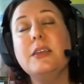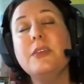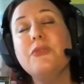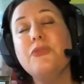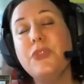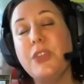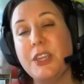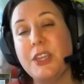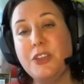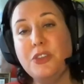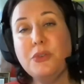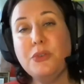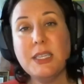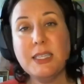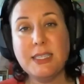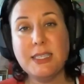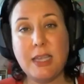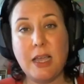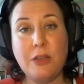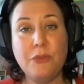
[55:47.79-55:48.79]
then you can
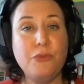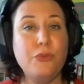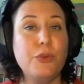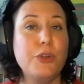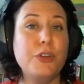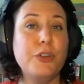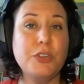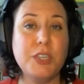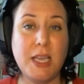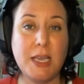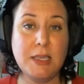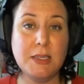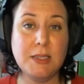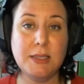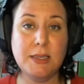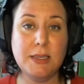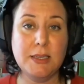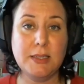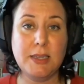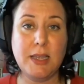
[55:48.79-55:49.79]
set for your
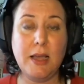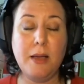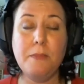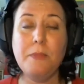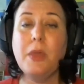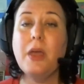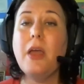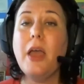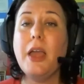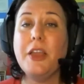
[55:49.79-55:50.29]
tasting exam.